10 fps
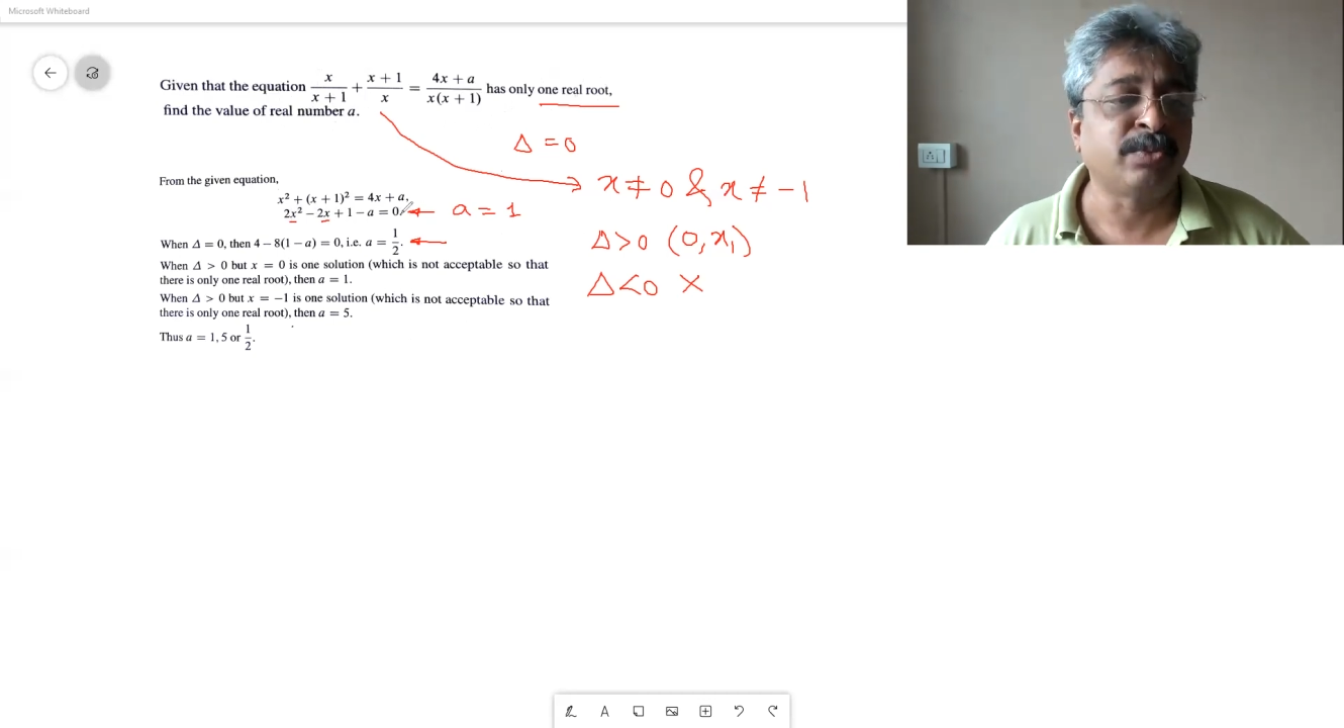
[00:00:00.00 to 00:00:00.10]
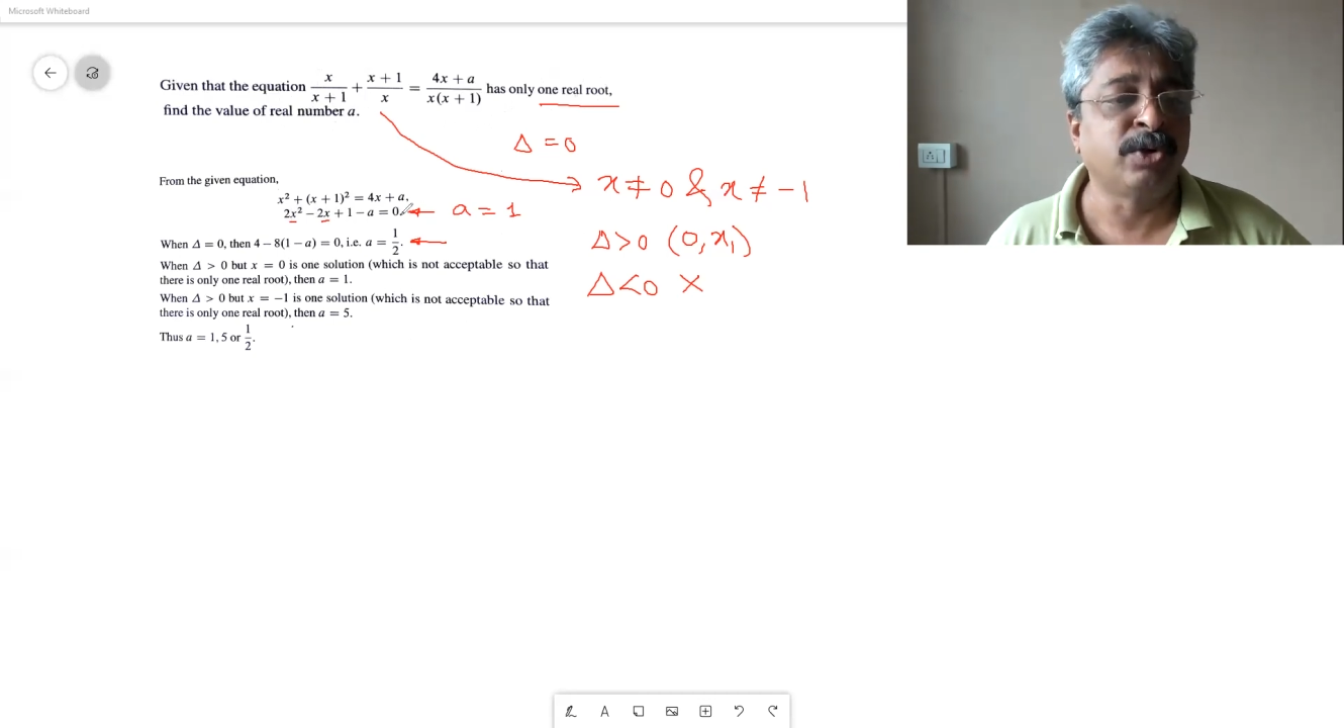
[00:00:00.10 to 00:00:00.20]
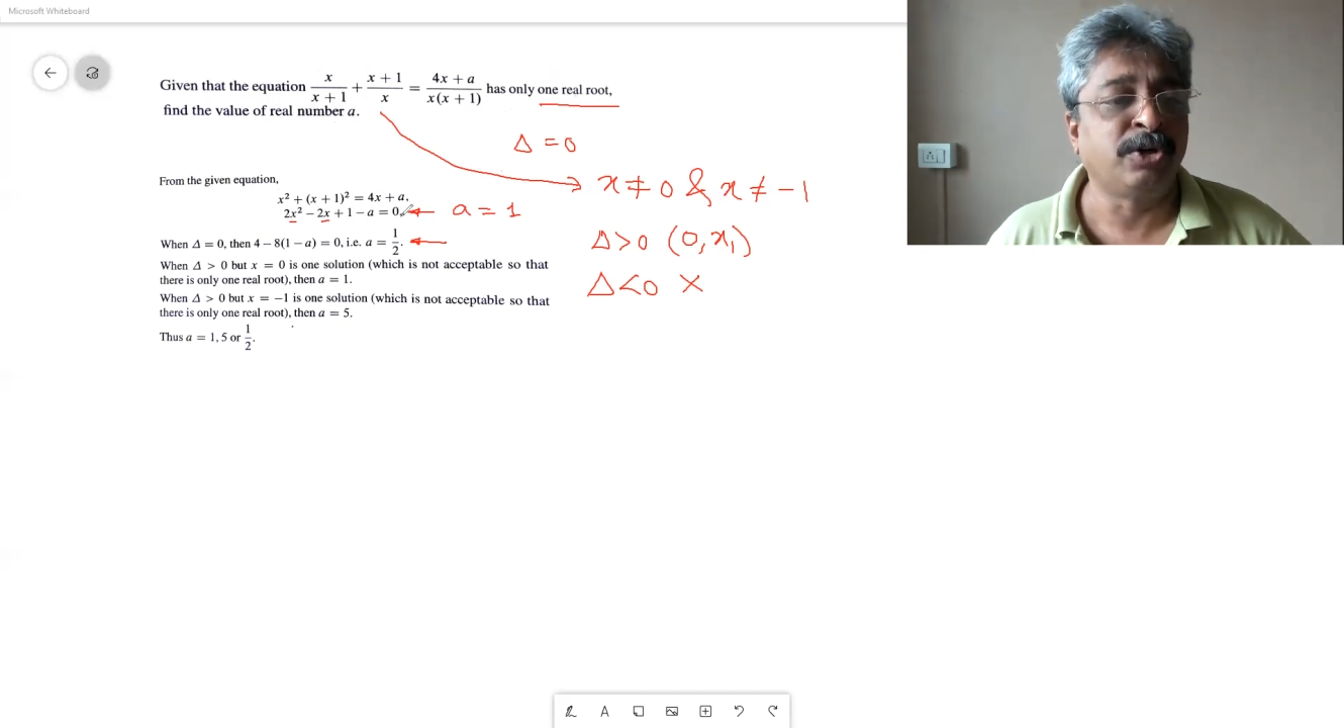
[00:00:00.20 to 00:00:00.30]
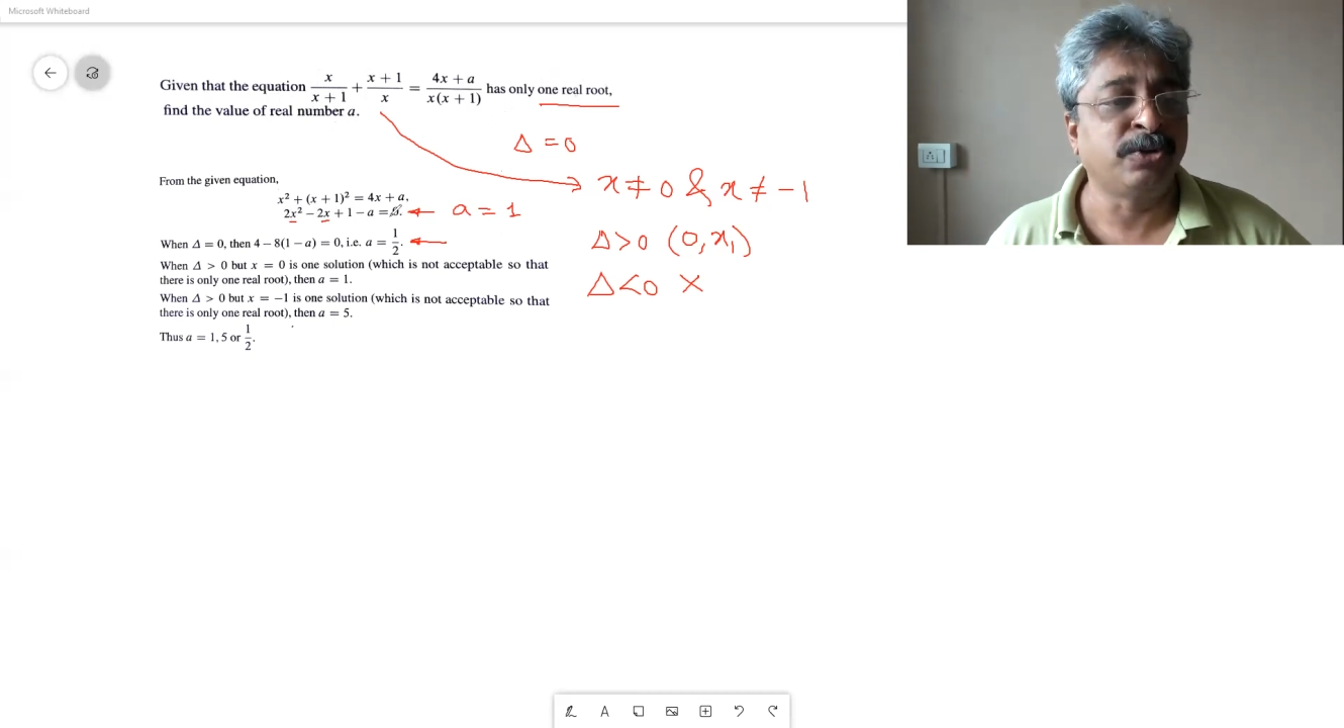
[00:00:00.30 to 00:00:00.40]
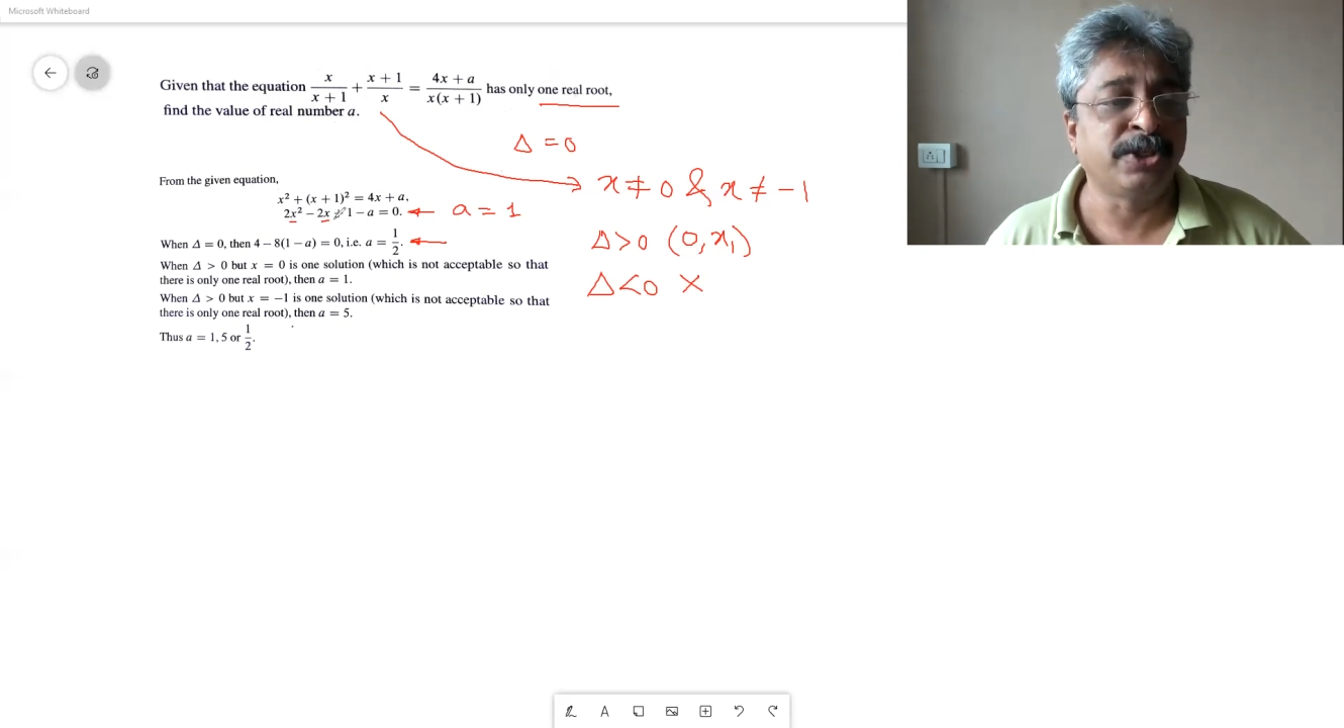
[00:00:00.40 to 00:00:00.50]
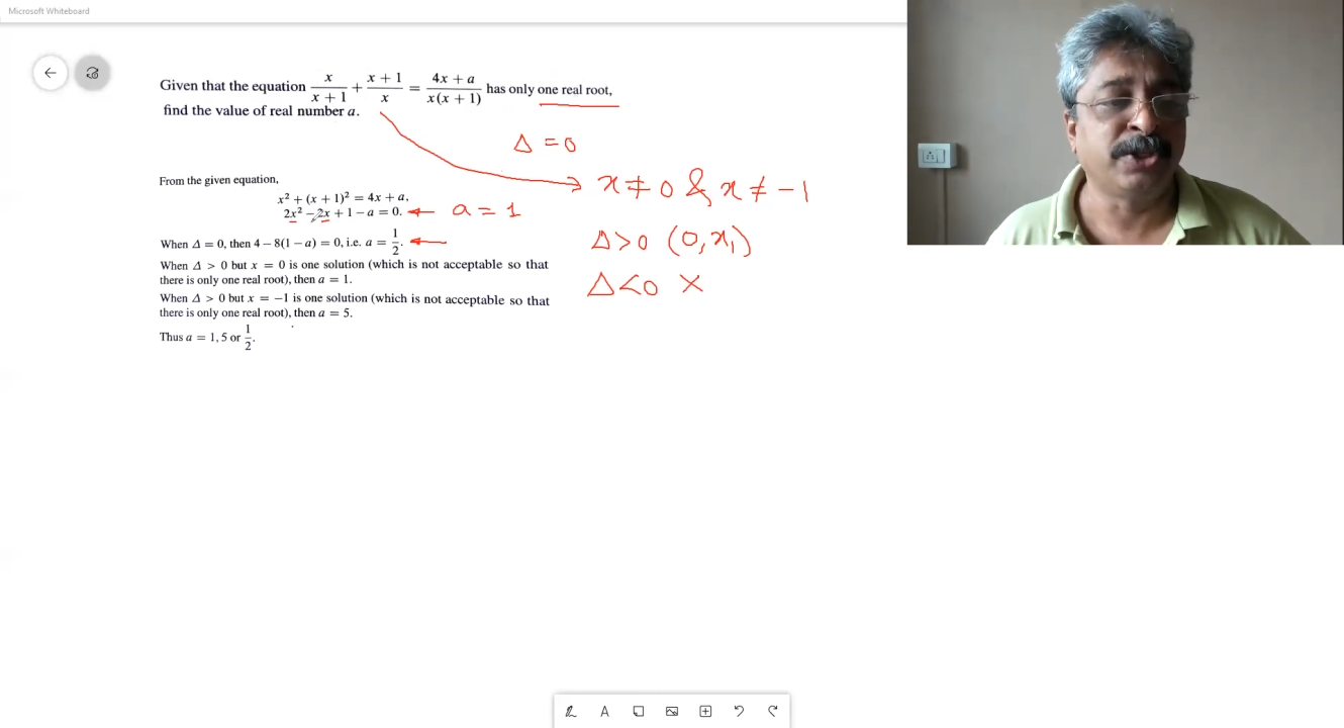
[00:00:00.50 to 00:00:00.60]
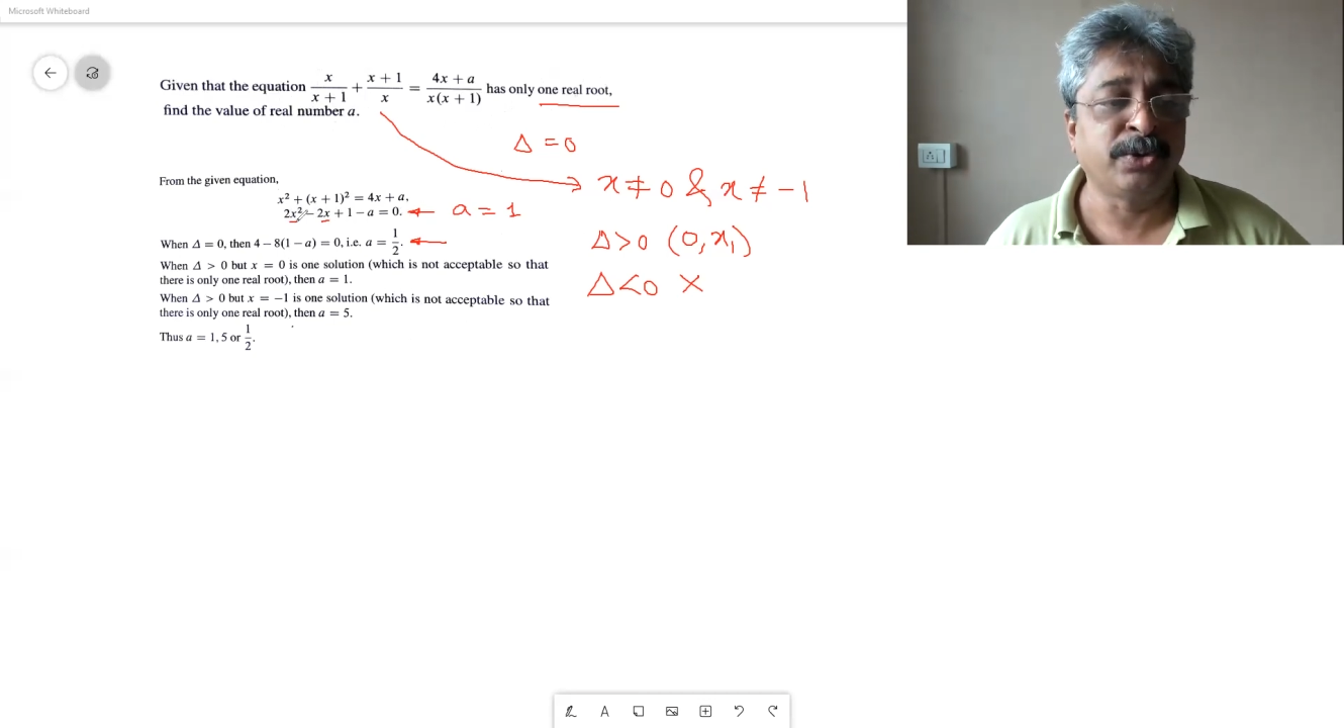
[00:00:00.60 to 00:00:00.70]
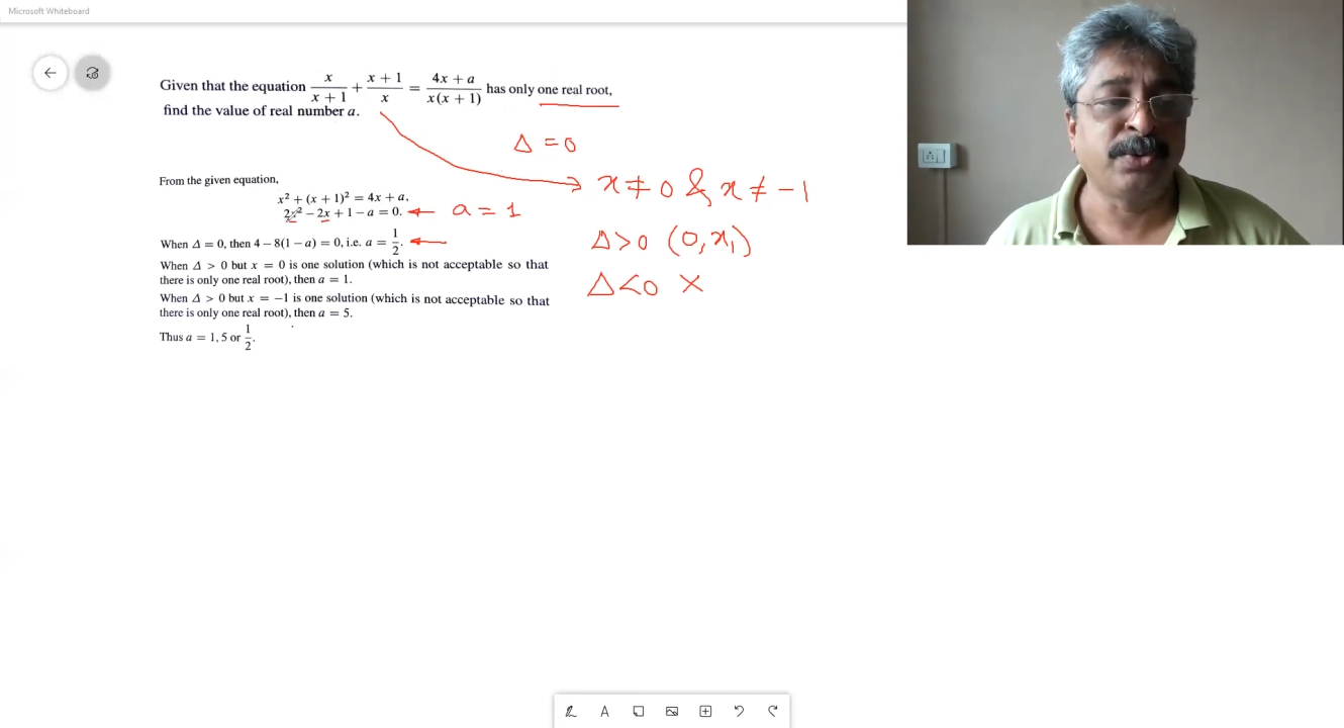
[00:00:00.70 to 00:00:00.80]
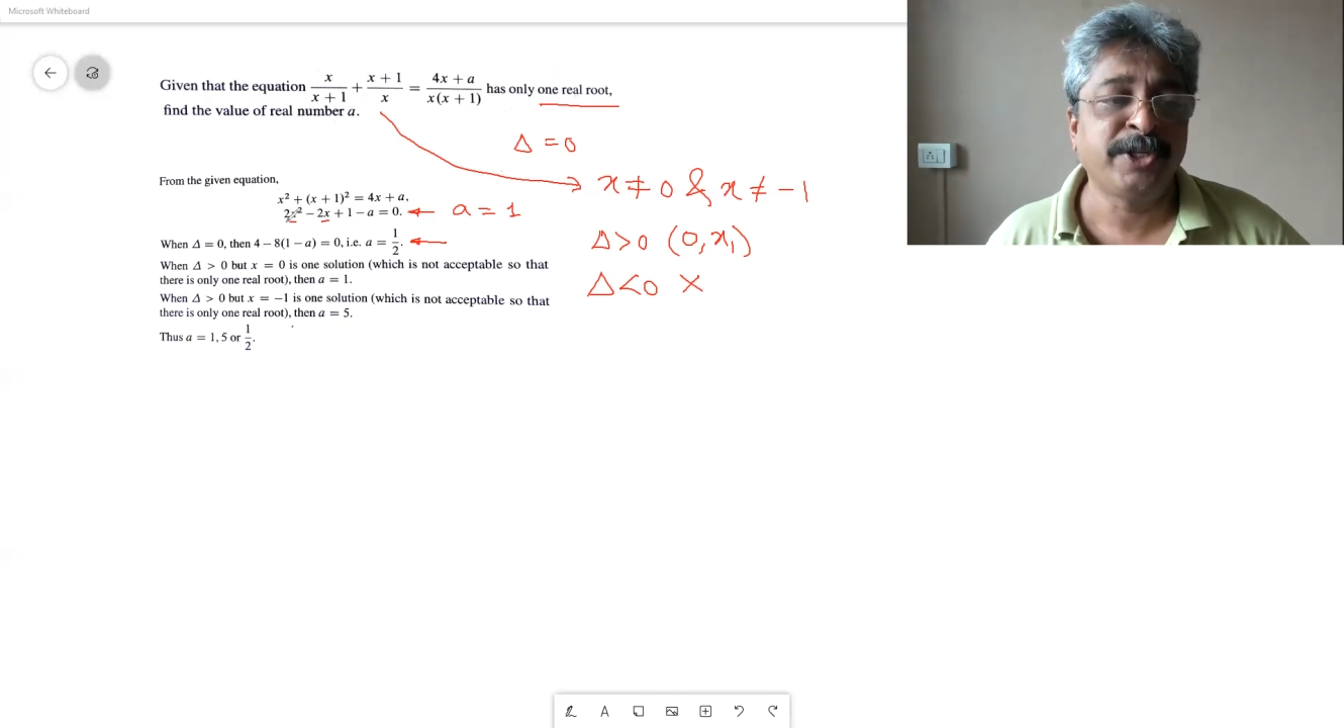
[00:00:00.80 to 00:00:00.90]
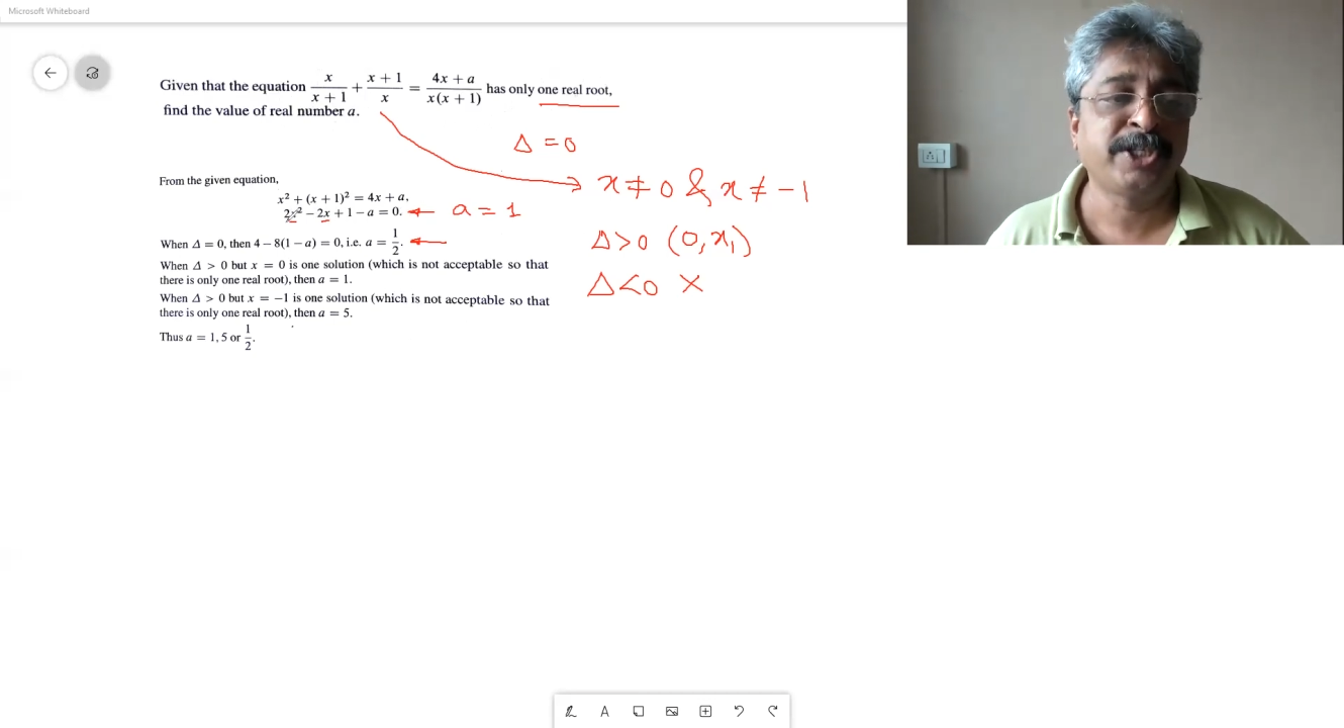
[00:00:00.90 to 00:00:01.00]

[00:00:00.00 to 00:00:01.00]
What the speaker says: equal to 0,